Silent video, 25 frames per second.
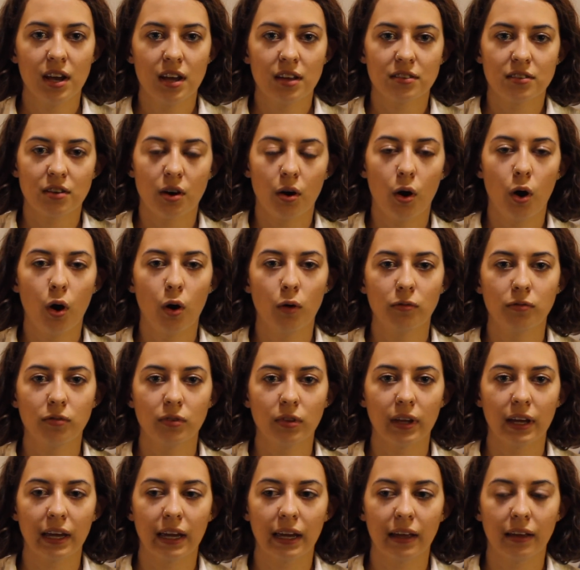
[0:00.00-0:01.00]
so
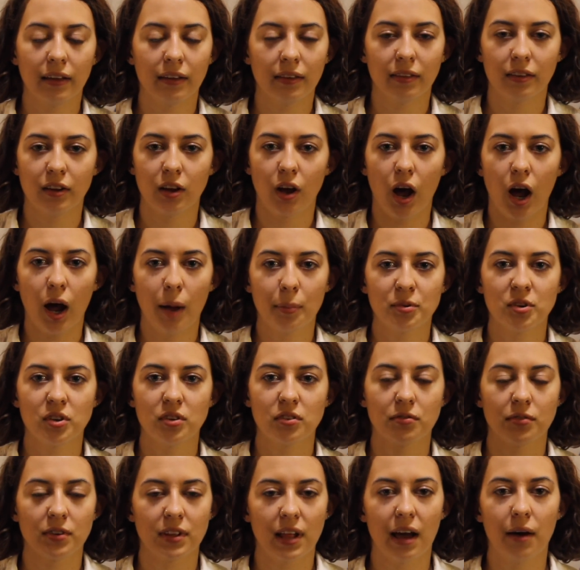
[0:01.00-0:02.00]
hopefully the
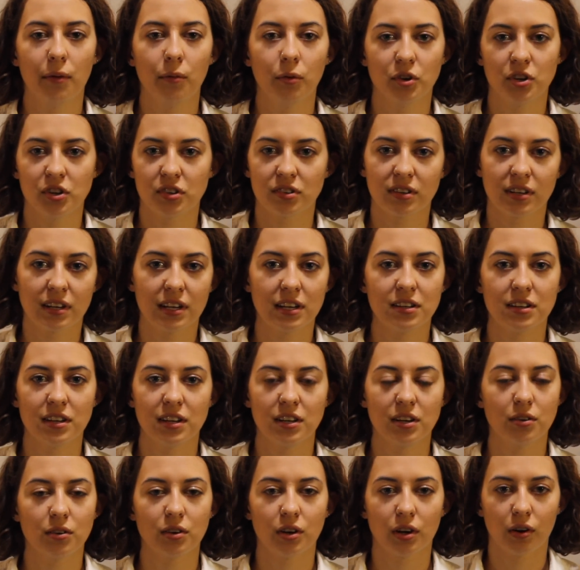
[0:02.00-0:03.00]
options for that will just
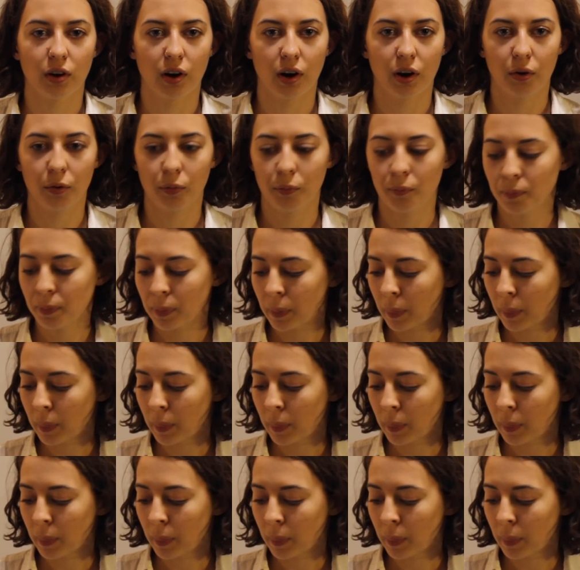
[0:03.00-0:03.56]
continue to grow.